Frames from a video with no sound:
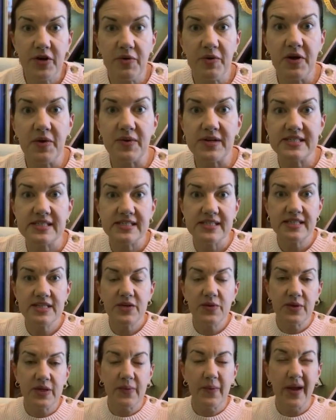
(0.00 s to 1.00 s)
request is the
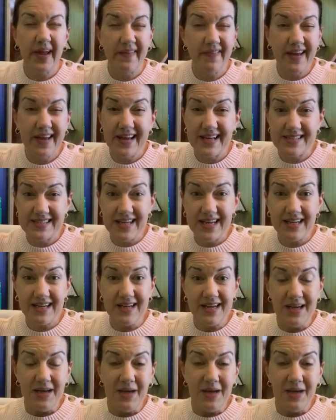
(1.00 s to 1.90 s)
only way. And like I said,